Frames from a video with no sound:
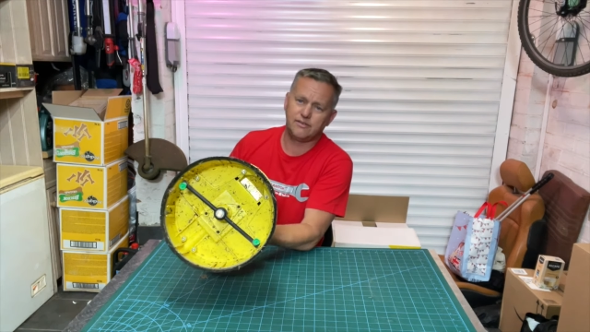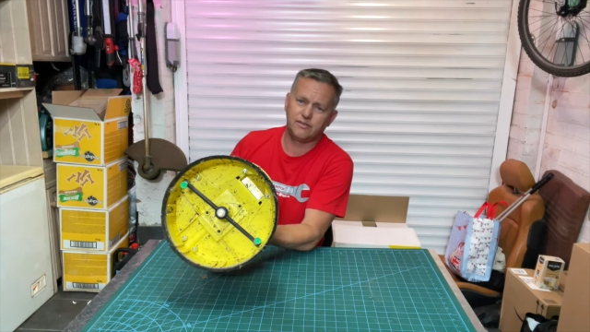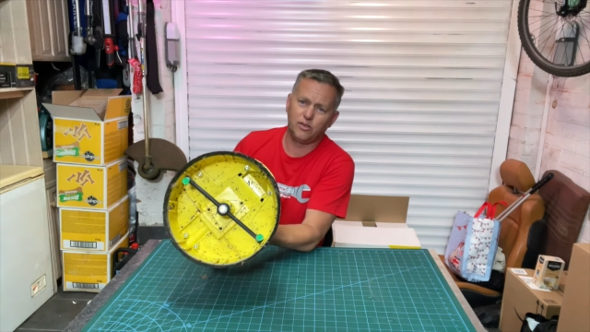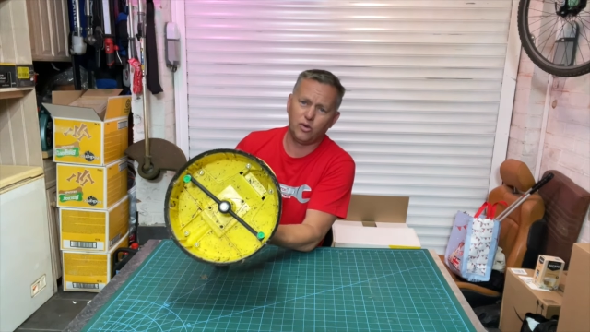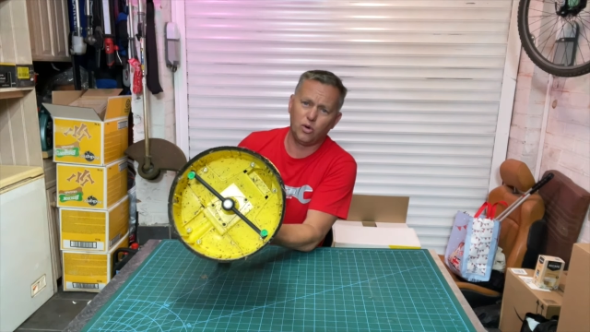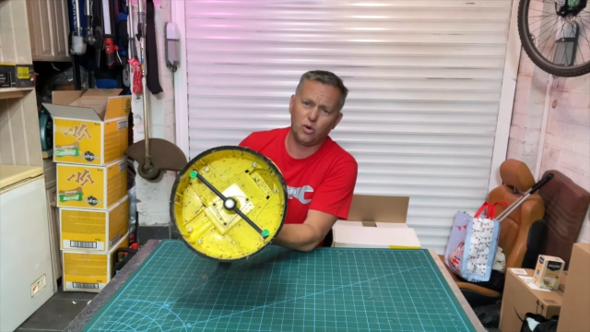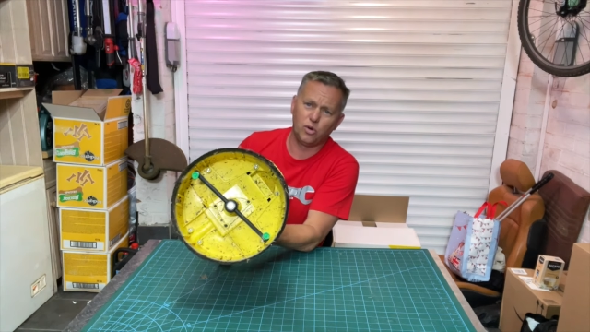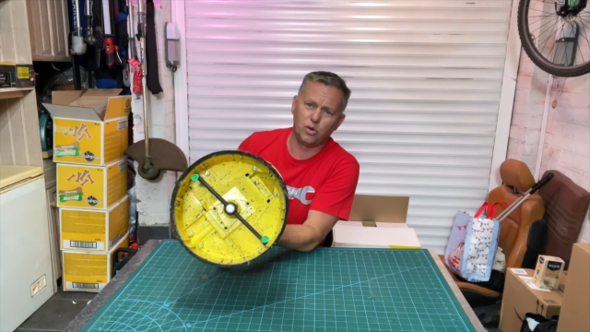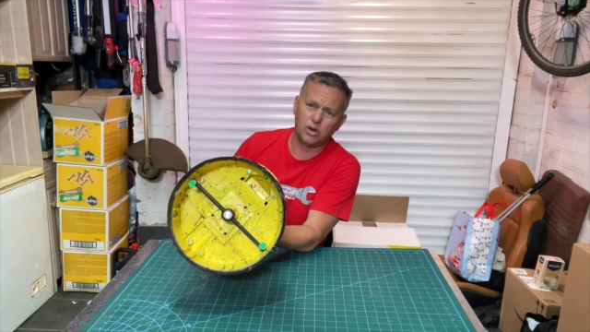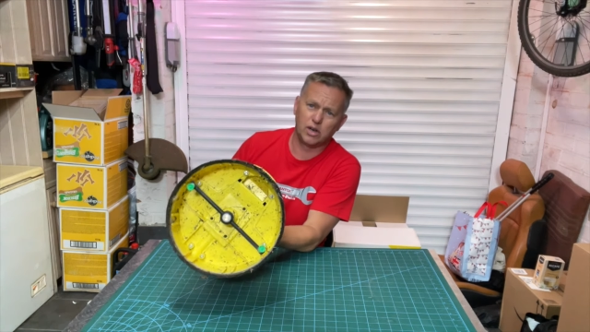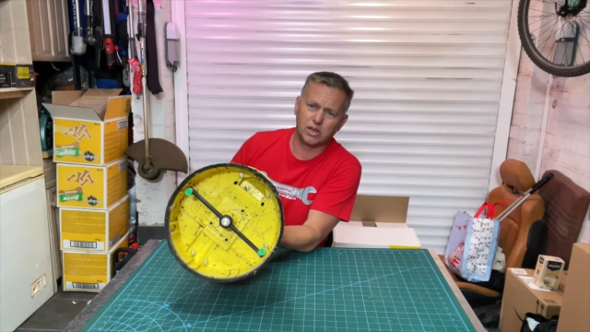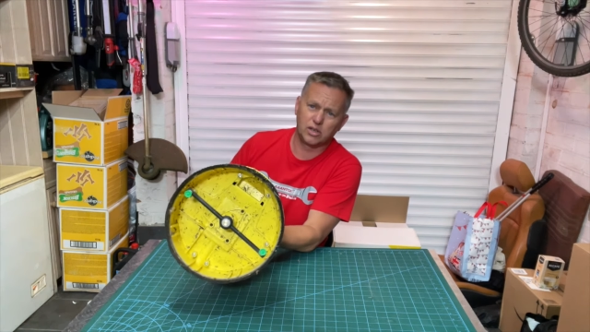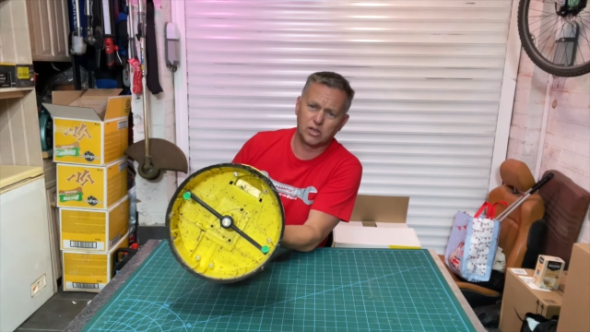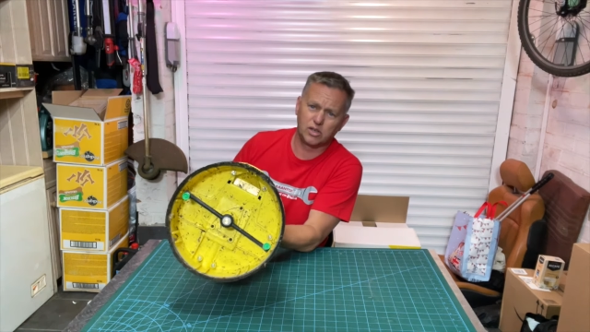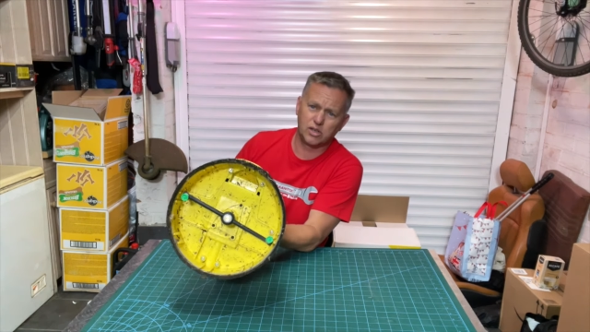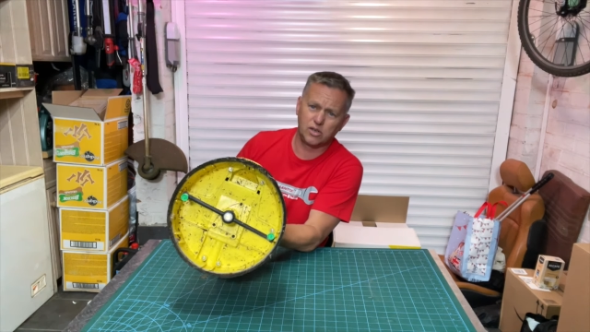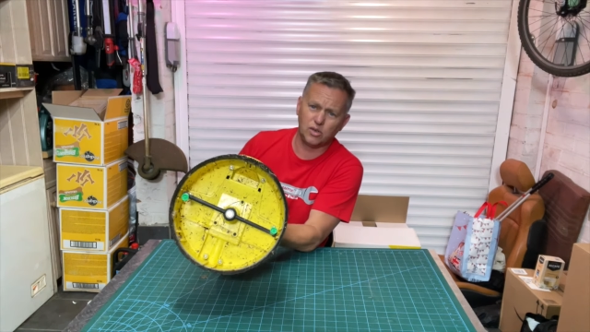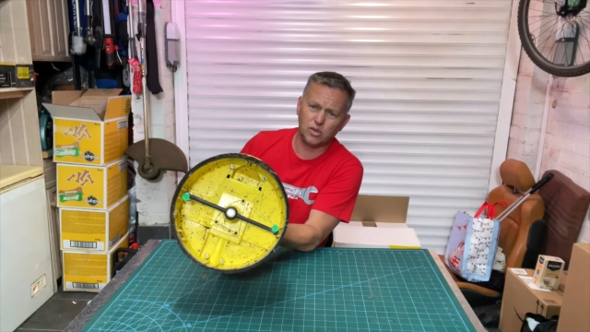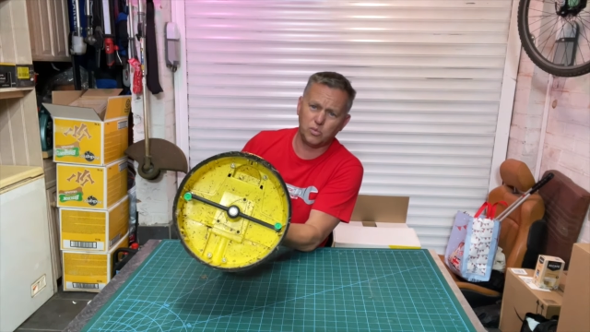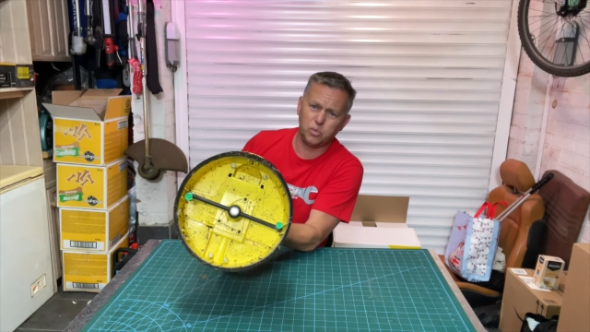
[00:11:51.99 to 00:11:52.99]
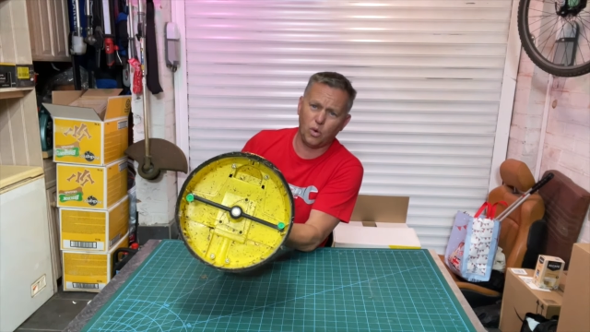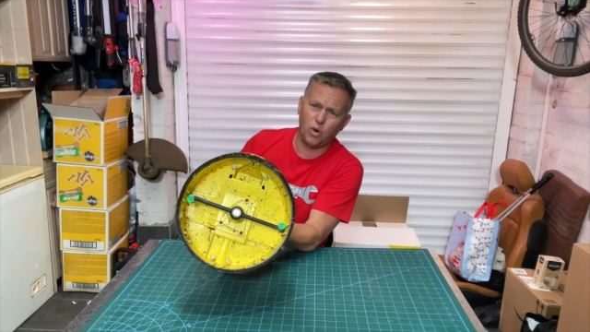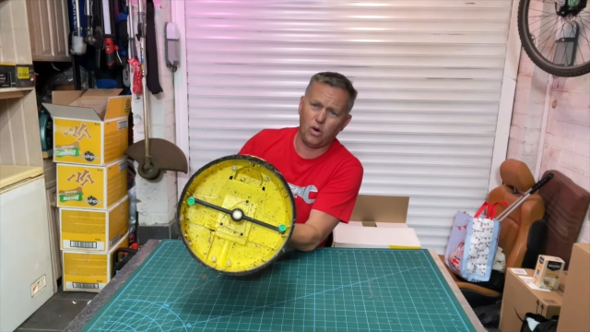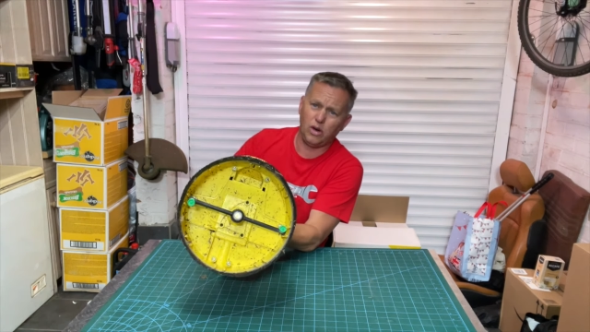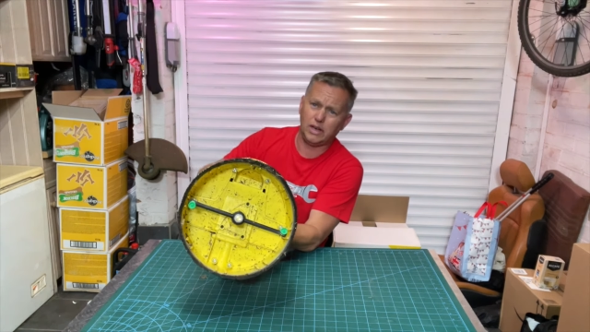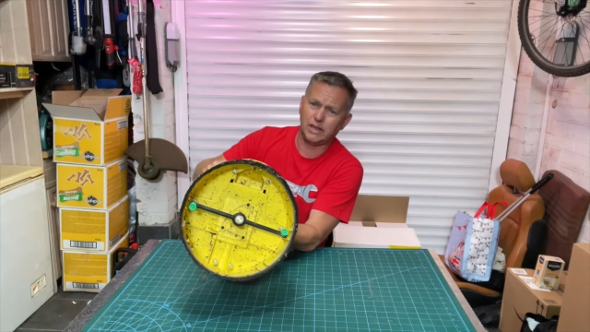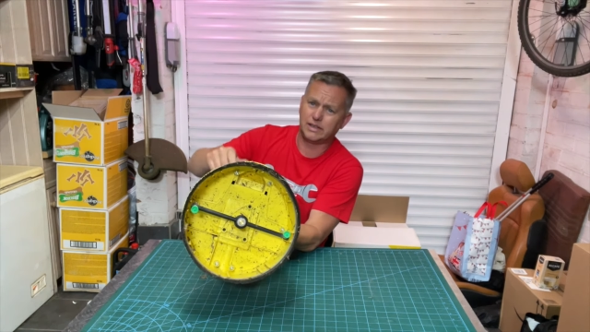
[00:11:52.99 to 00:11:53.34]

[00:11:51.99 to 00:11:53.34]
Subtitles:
for a good while.